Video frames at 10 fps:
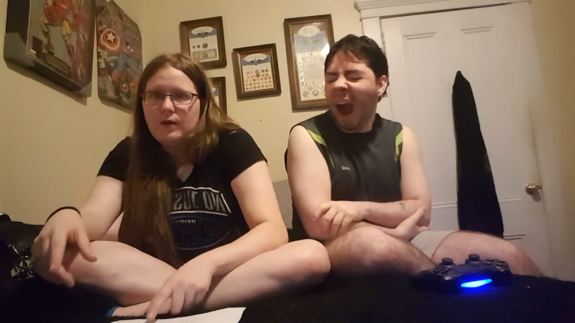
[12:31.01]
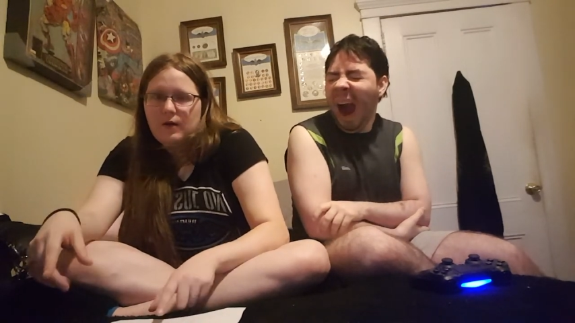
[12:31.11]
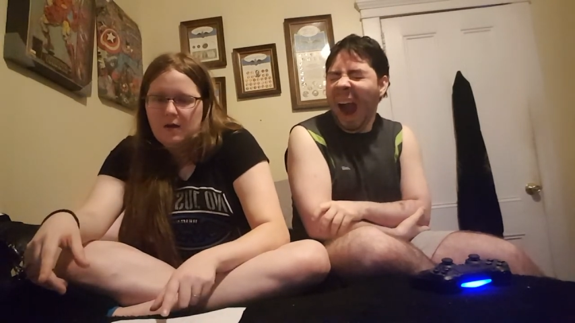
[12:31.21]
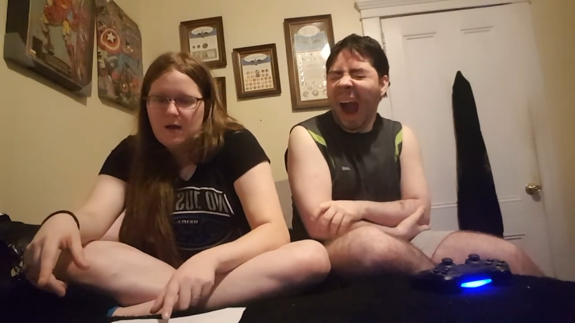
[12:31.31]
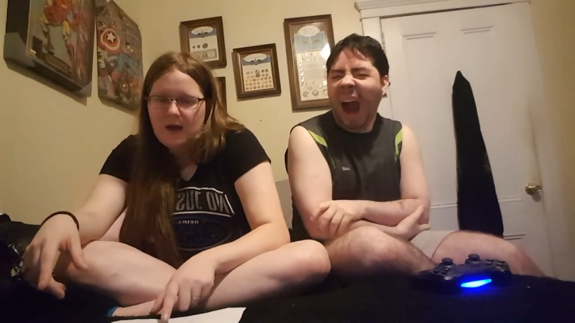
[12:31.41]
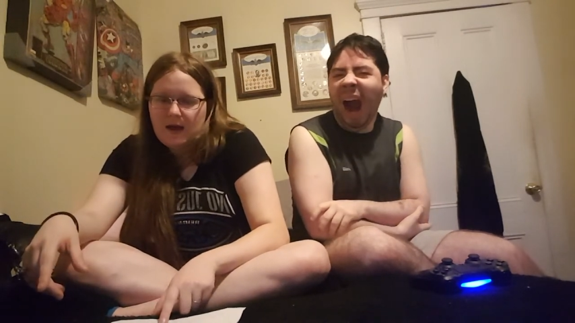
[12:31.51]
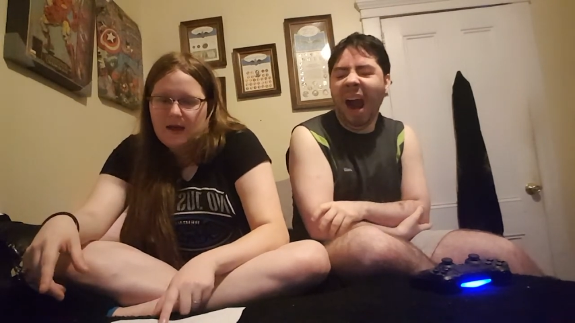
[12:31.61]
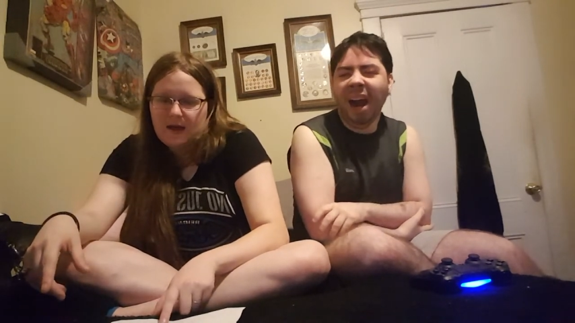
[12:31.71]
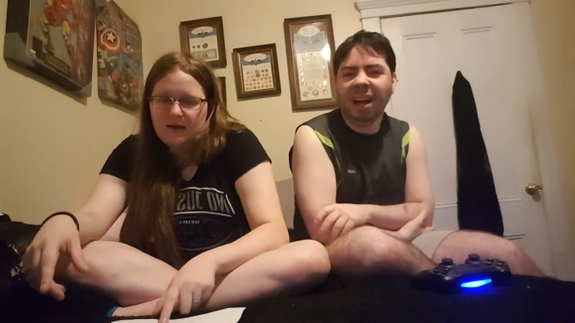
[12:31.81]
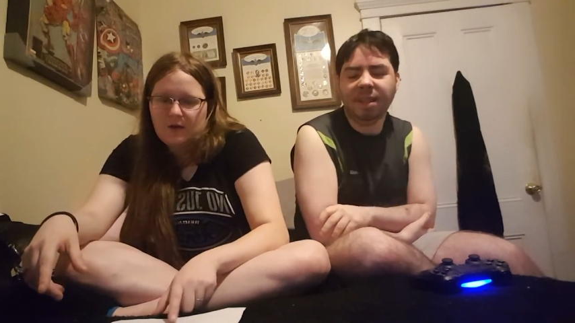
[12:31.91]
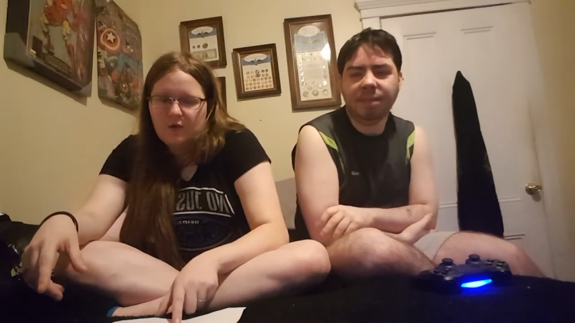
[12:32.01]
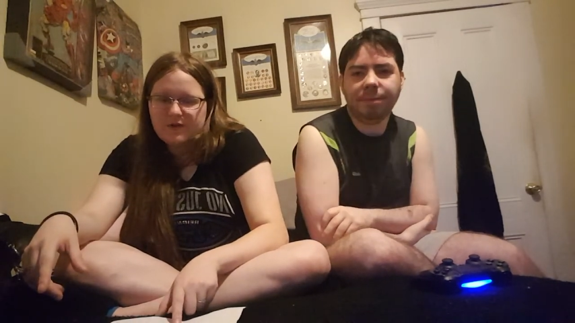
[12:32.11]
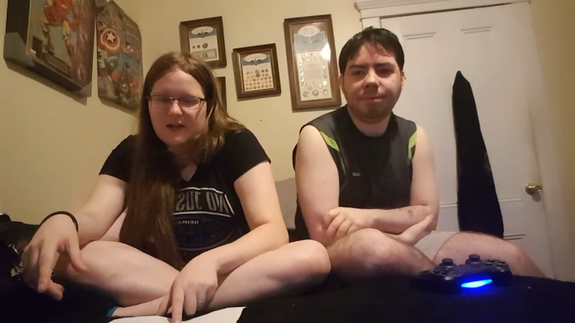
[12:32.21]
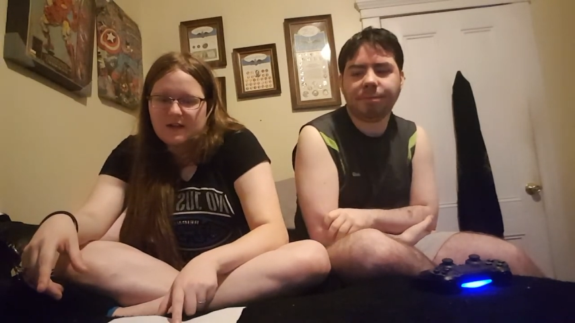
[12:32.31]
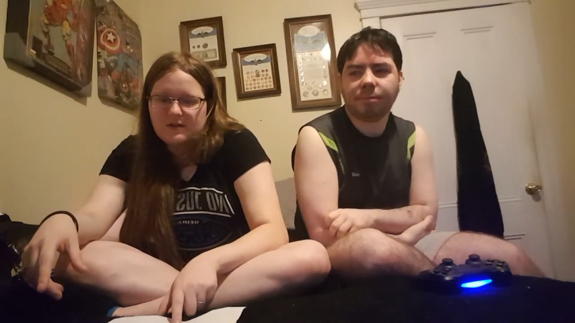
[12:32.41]
Speaker 1: Hmm. And he
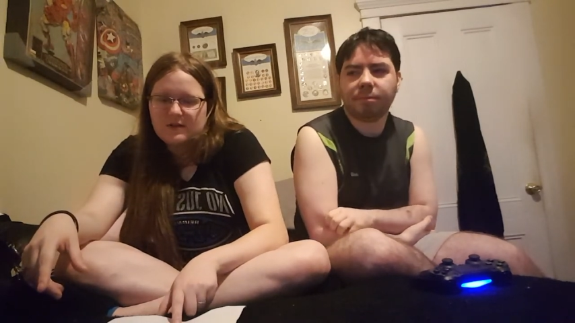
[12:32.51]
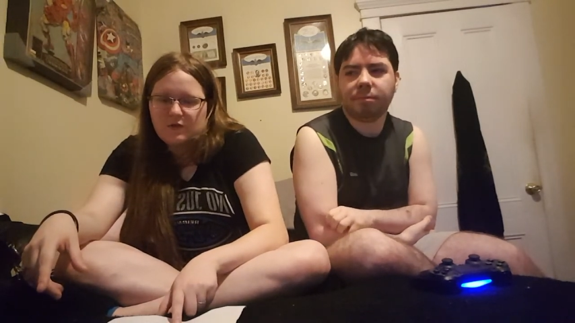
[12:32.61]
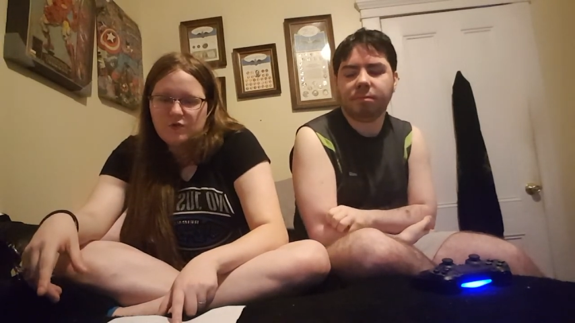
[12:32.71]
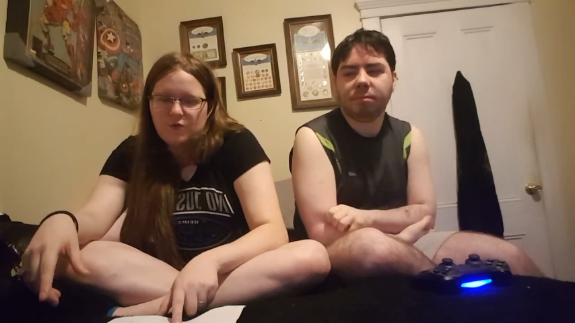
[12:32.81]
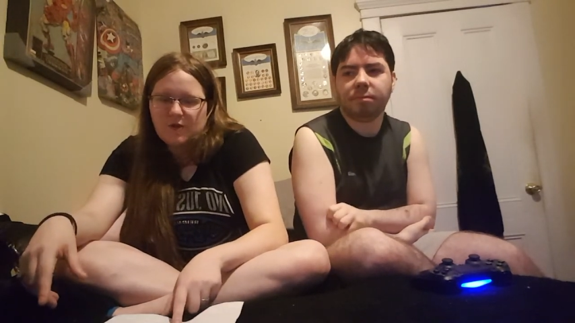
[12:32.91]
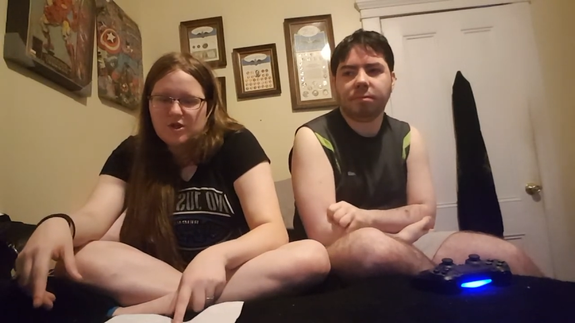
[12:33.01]
goes against the Cruiserweight